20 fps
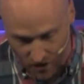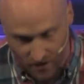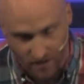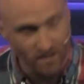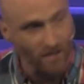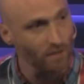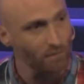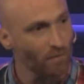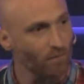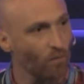There's
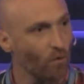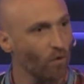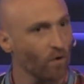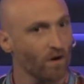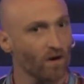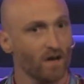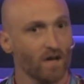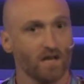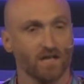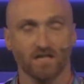a little bit
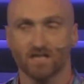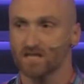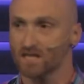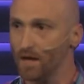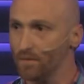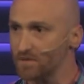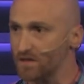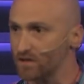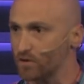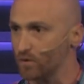more
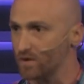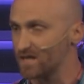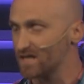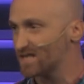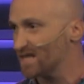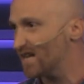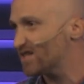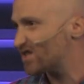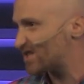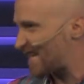substance to it. It's
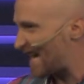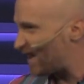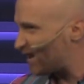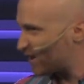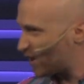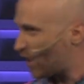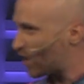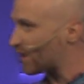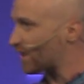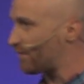not just how
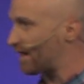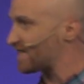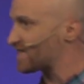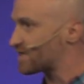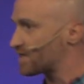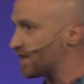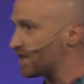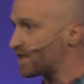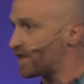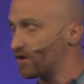long am I
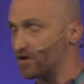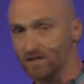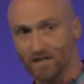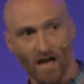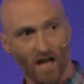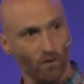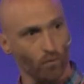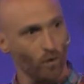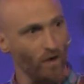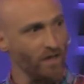stuck here. It's
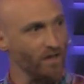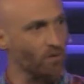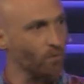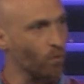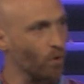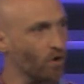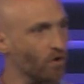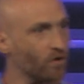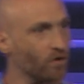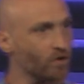God, what in the
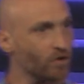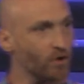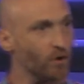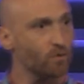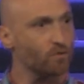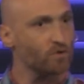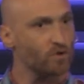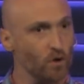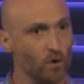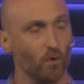world are
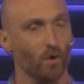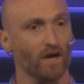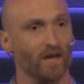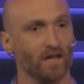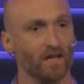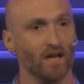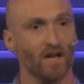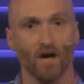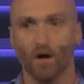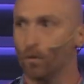you
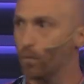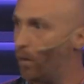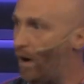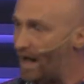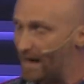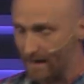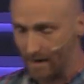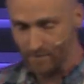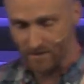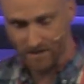doing
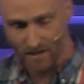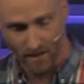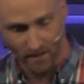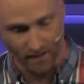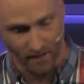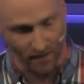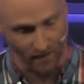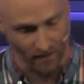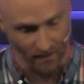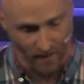while I'm stuck
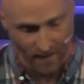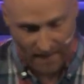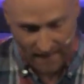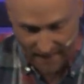here?